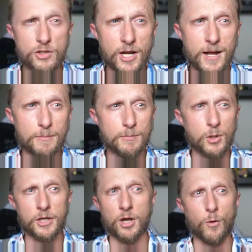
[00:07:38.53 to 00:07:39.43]
shot
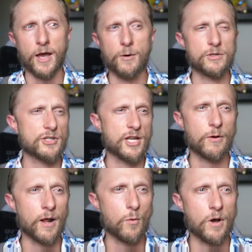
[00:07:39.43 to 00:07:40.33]
pulling away, which is not
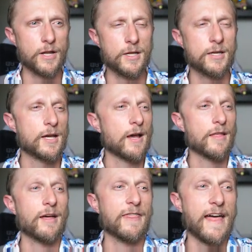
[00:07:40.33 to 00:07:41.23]
what I wanted.
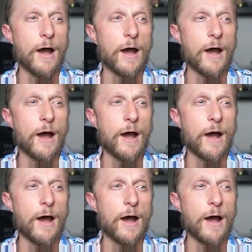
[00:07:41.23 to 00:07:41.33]
Thought